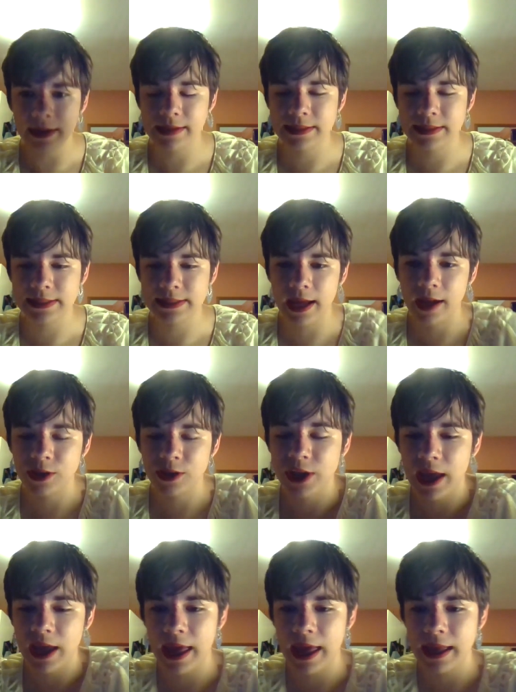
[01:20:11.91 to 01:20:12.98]
as
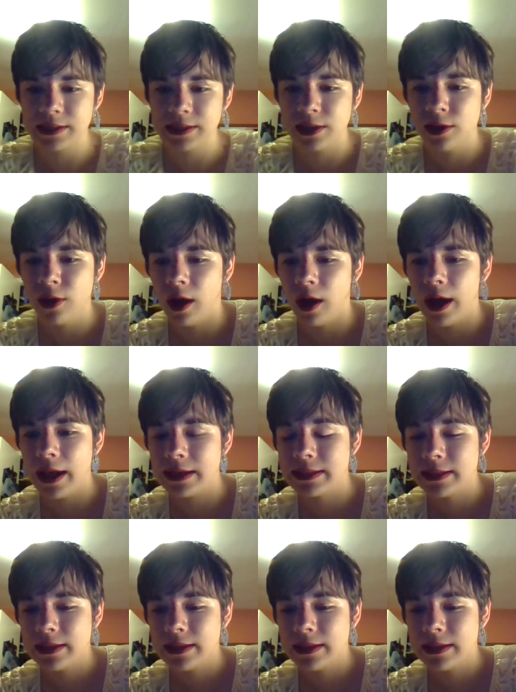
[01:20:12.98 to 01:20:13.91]
such, and not.